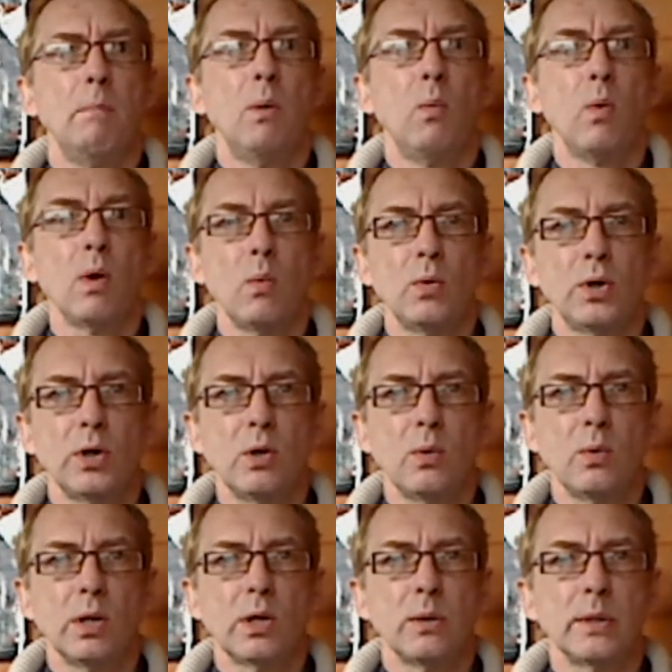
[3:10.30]
but what I
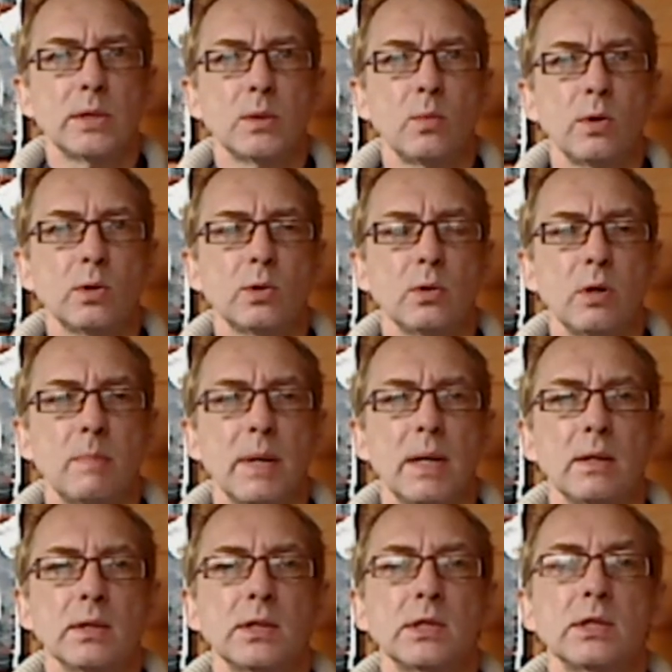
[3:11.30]
do want to do is I want to talk
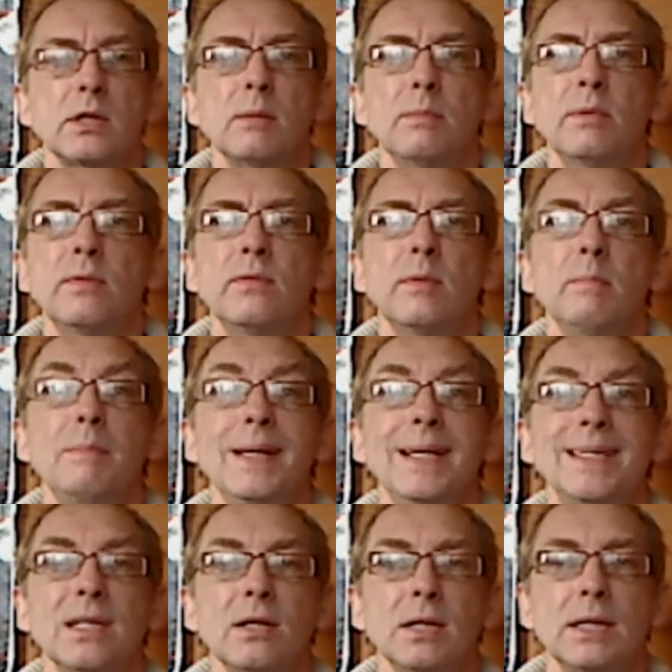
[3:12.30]
about some of the
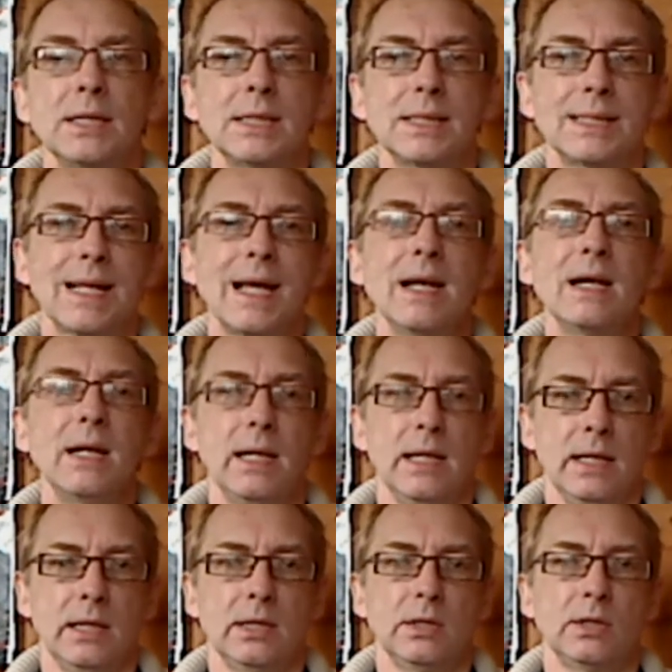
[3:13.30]

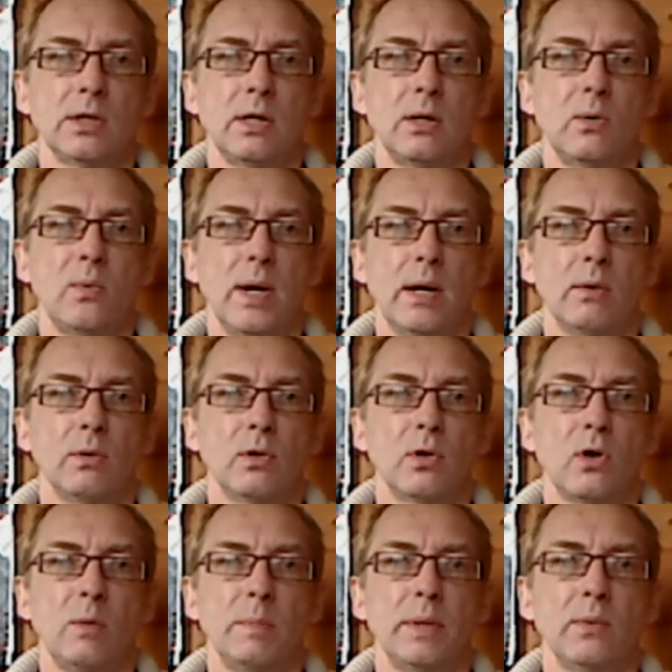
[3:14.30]
misunderstandings around
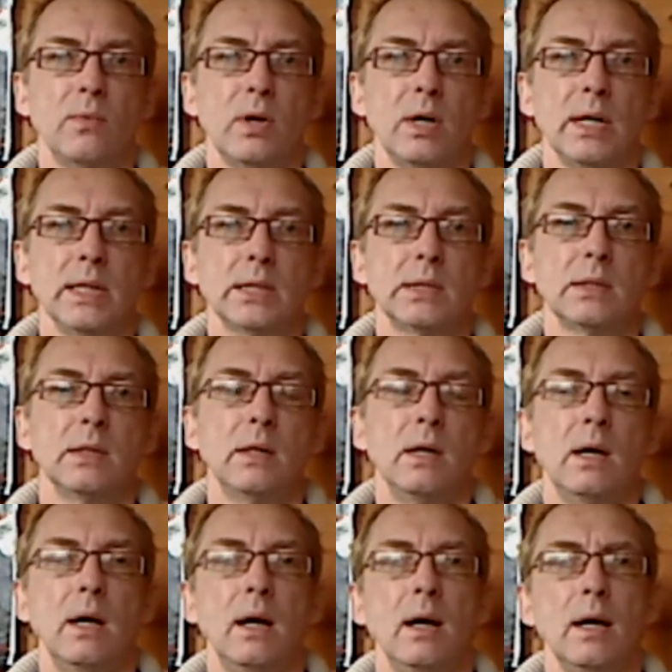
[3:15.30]
copyright
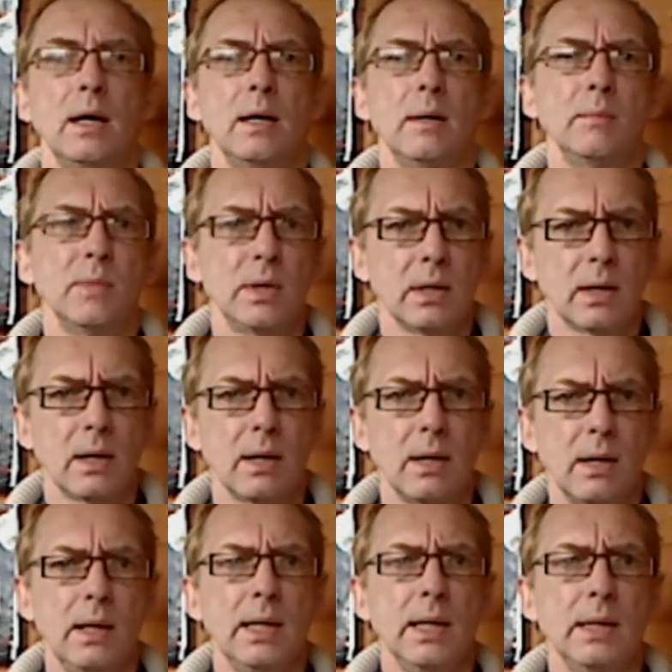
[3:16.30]
that
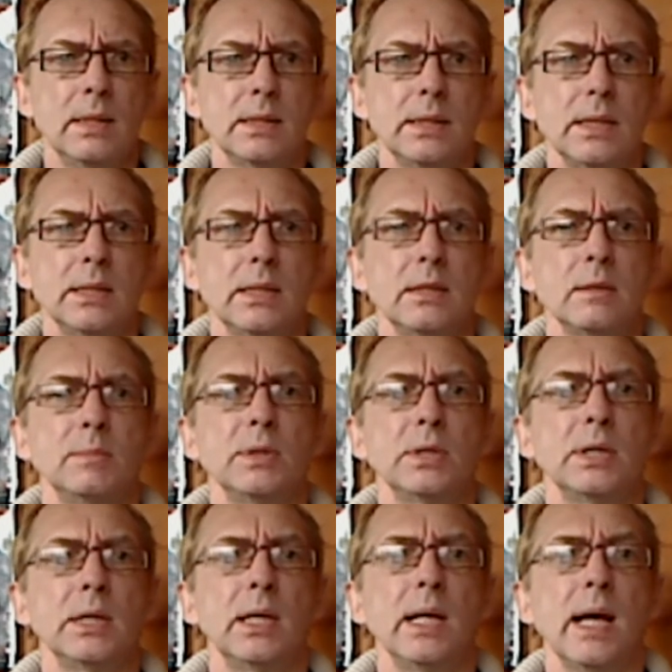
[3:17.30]
kind of lead us into some
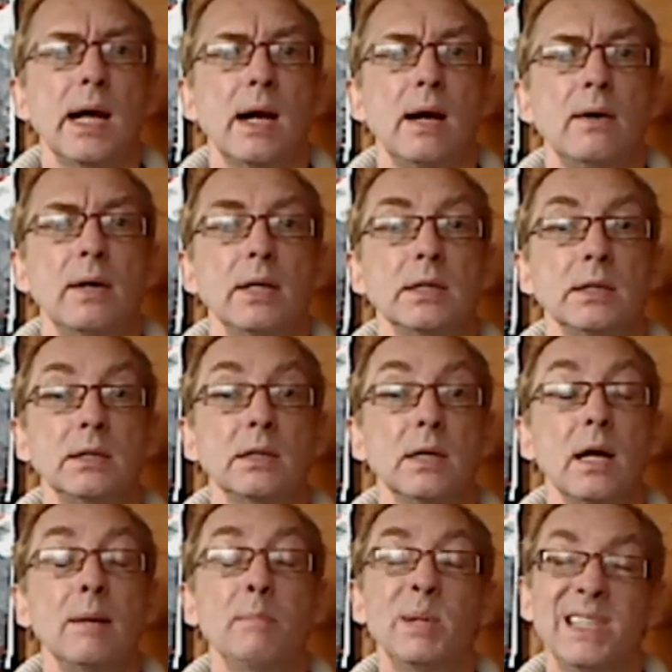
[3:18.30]
sticky areas,
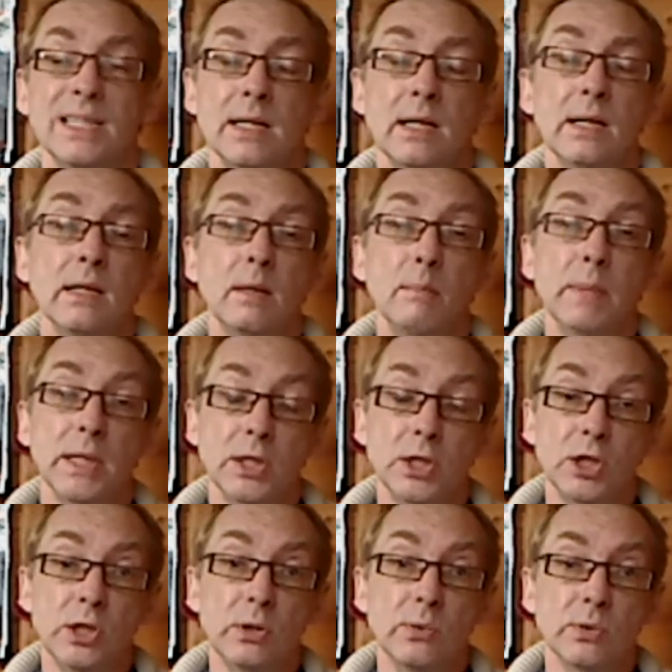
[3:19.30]
and particularly in the
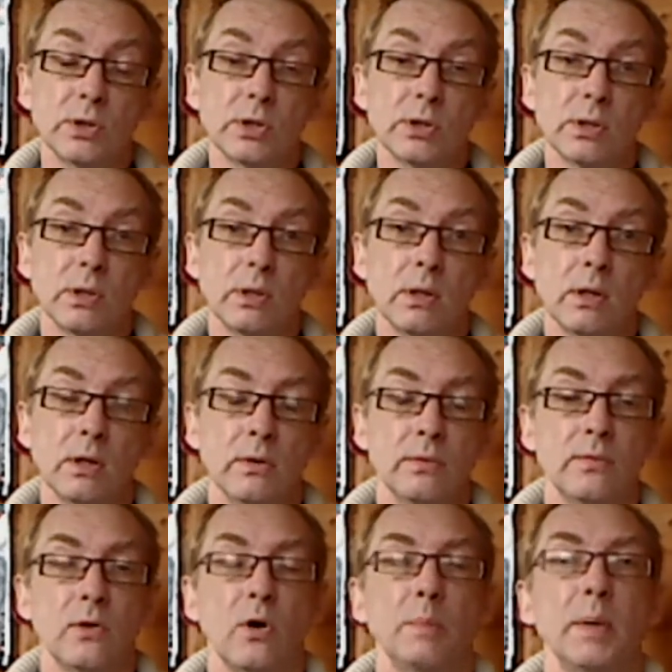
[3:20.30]
misuse
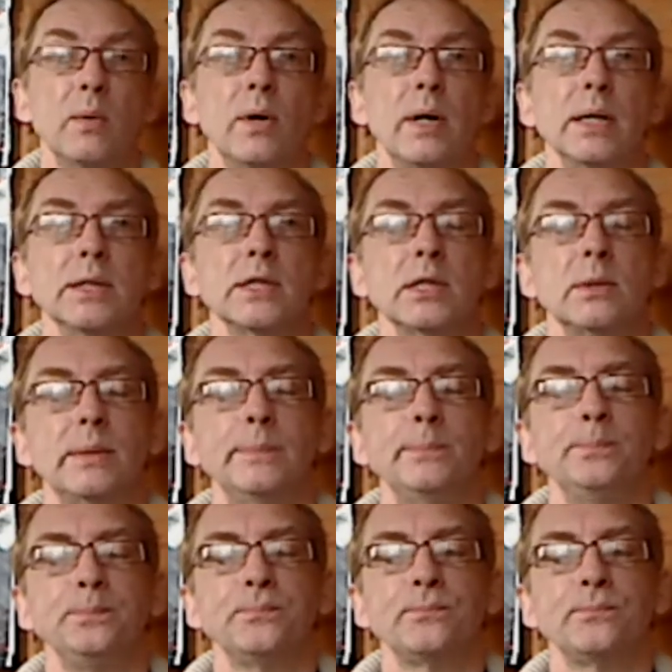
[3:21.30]
of copyright and so on.